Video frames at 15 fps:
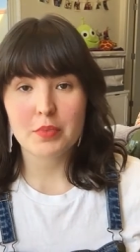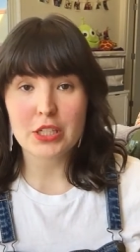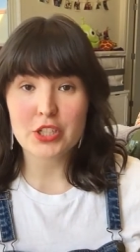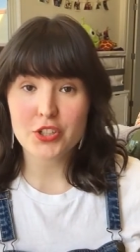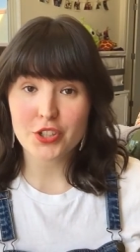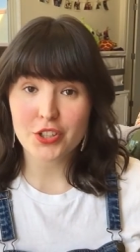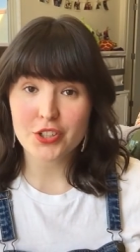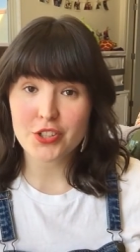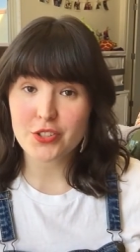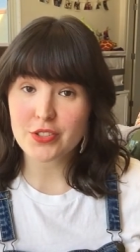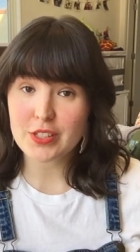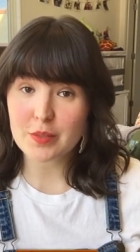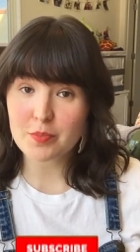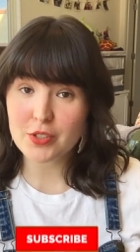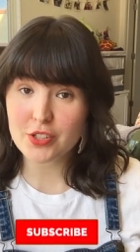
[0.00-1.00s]
be sure to
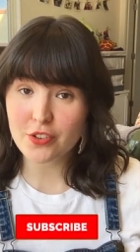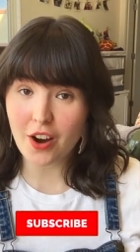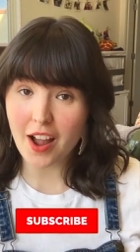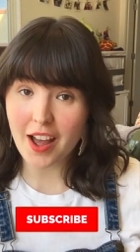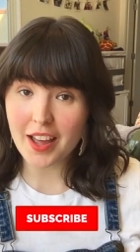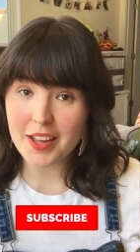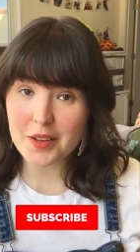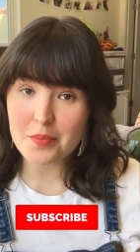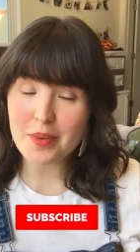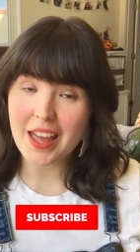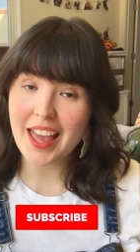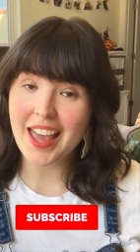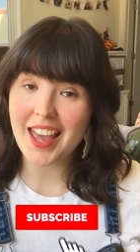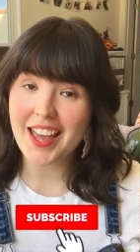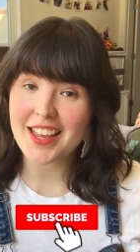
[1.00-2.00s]
subscribe
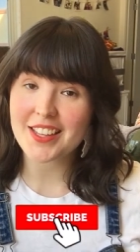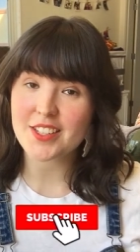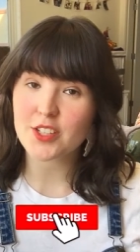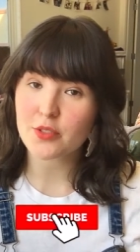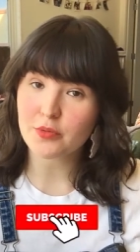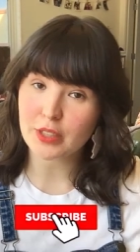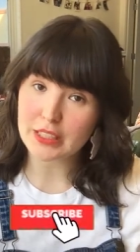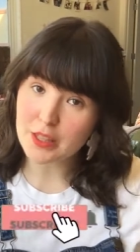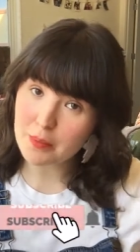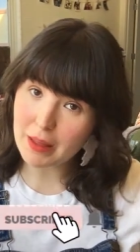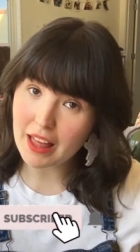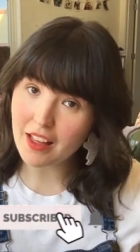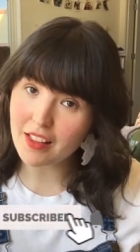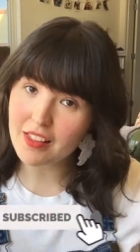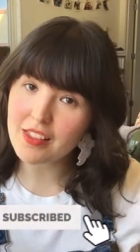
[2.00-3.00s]
and ring the
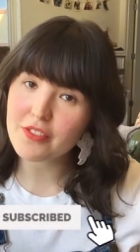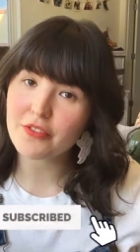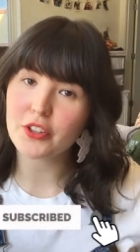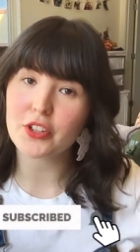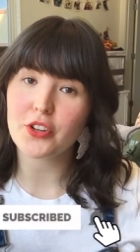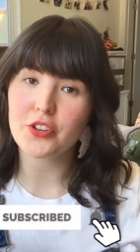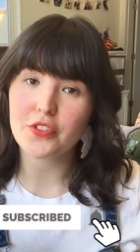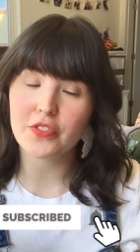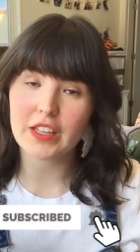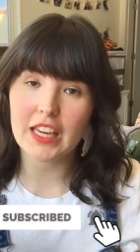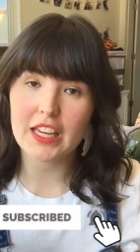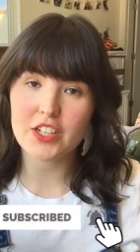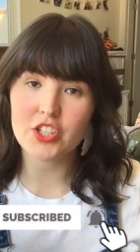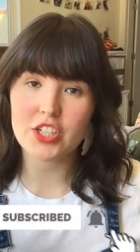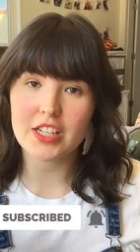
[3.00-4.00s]
bell for
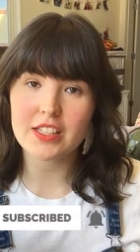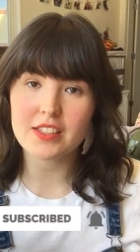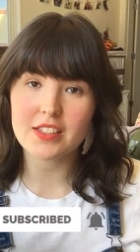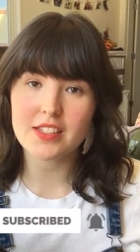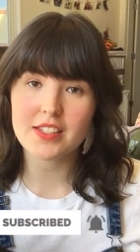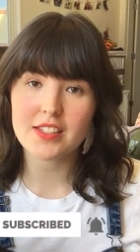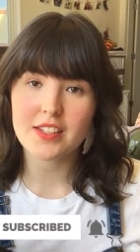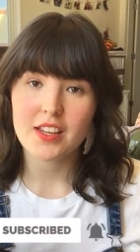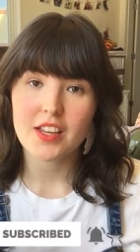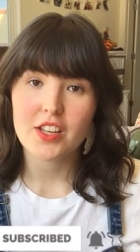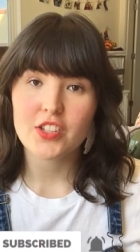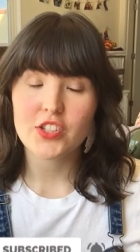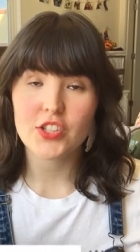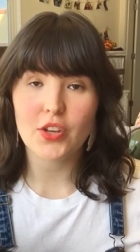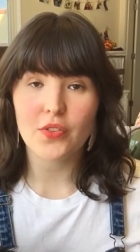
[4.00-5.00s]
notifications
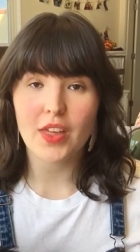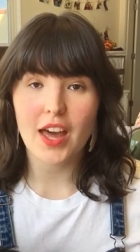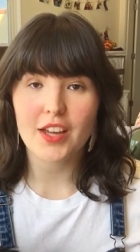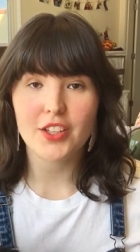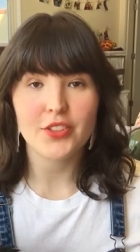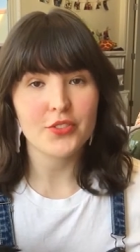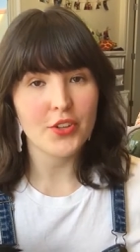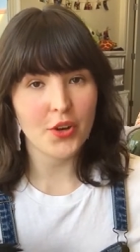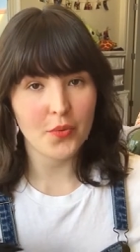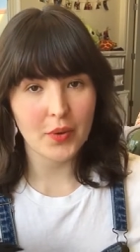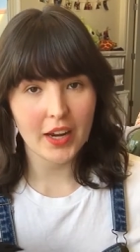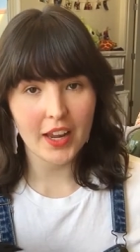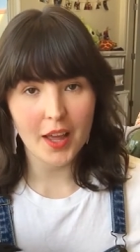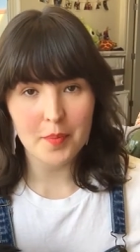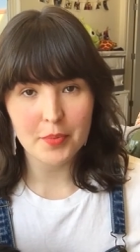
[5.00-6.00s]
so that you know
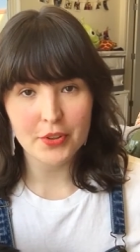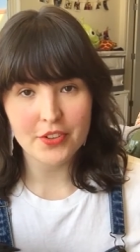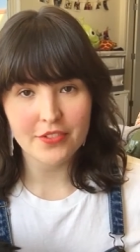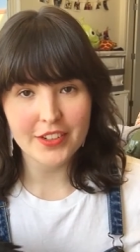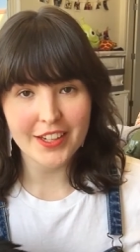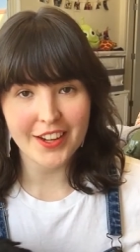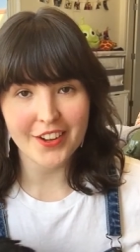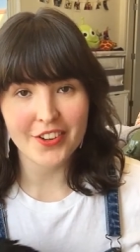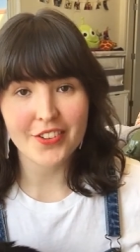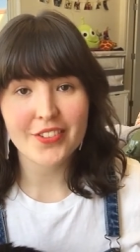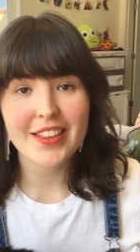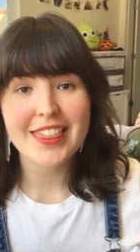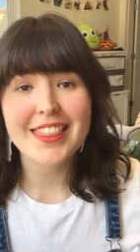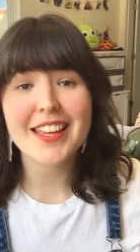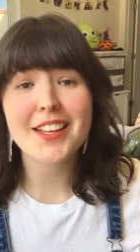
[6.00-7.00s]
when I upload a video.
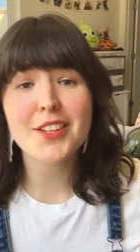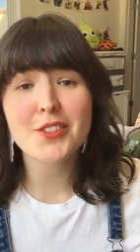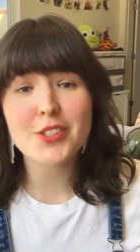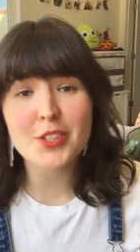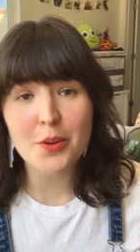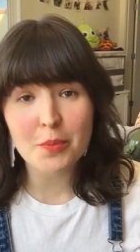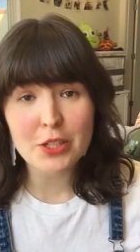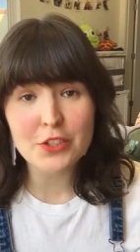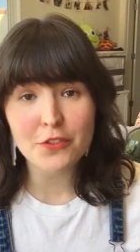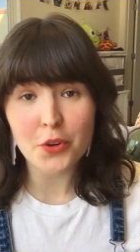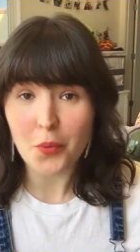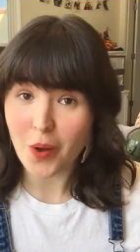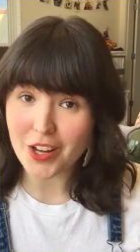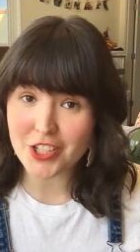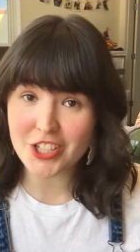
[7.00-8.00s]
Thank you so much for
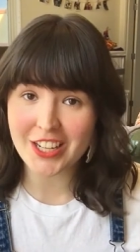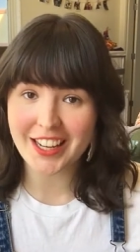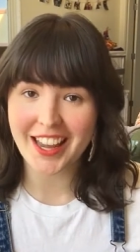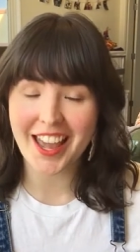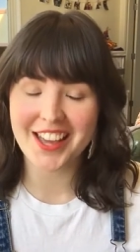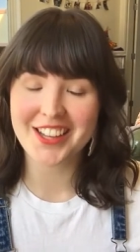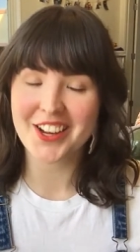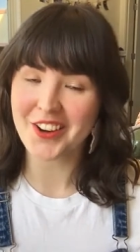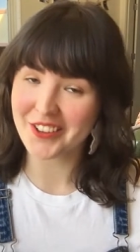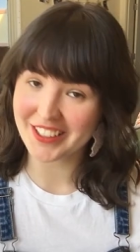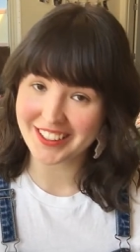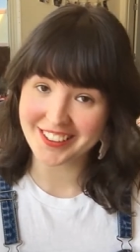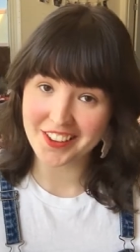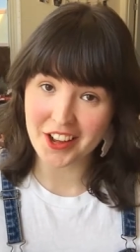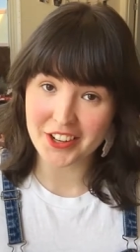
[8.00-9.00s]
watching and
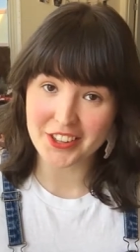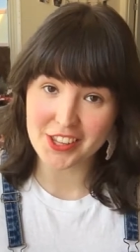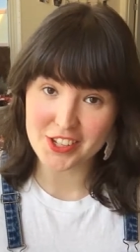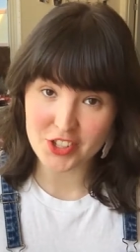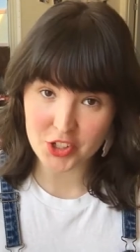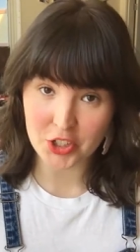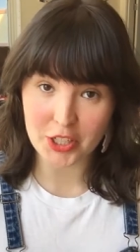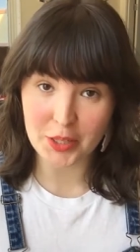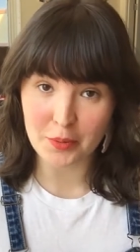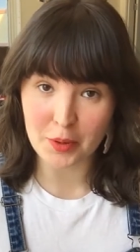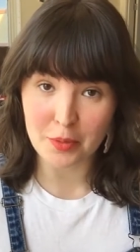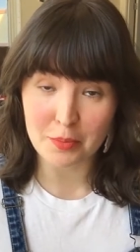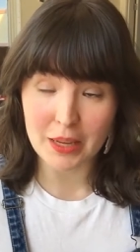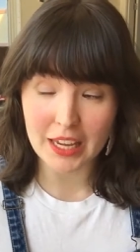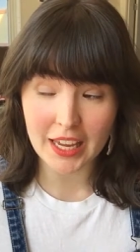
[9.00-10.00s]
going along this journey
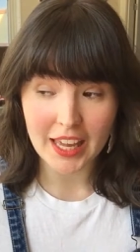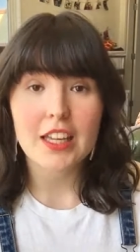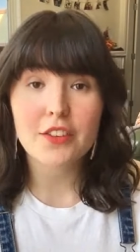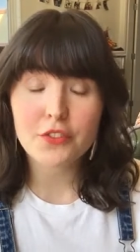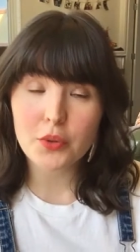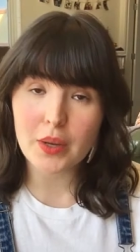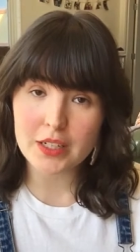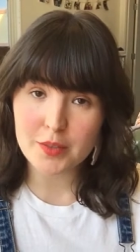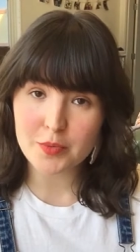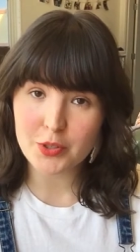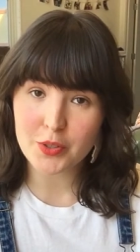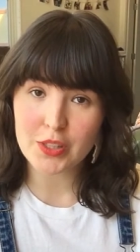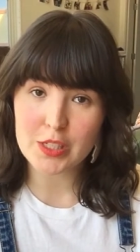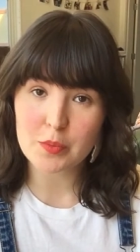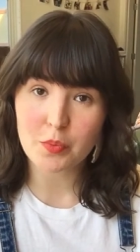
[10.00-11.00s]
with me. If you end up
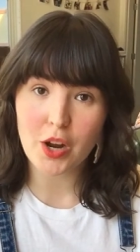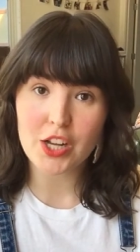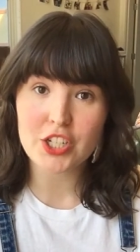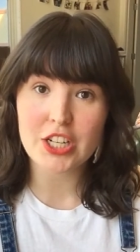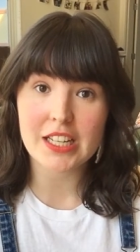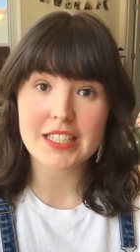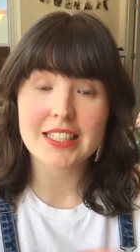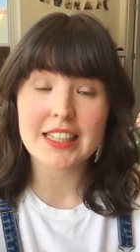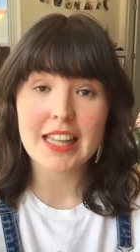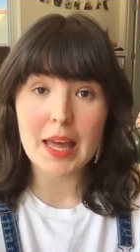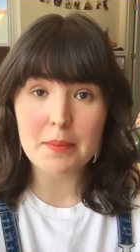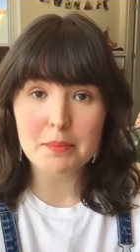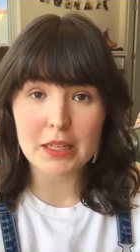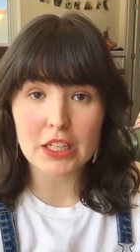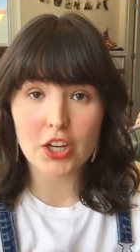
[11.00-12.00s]
doing this project,
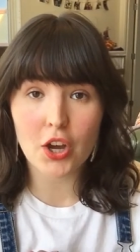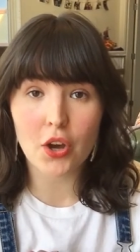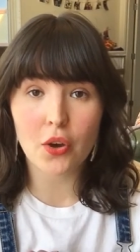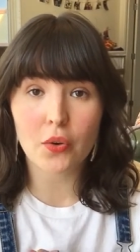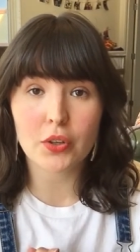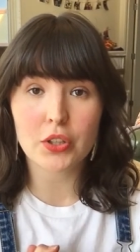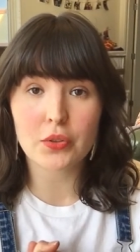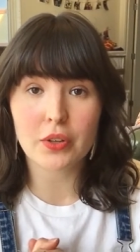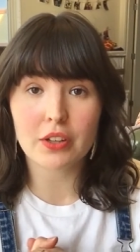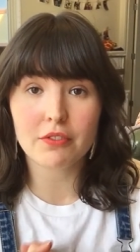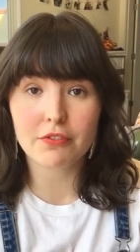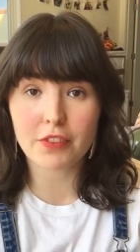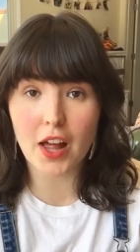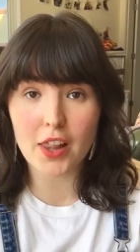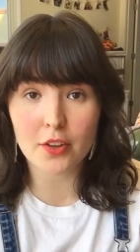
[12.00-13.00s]
let me know. You can
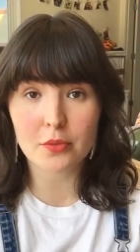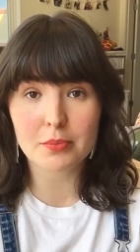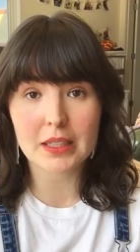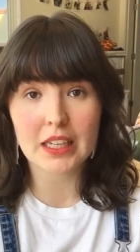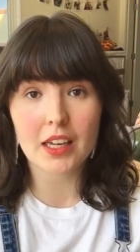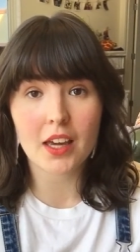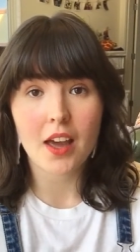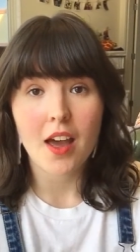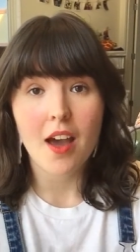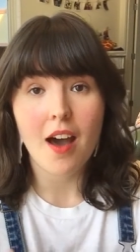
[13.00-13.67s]
follow me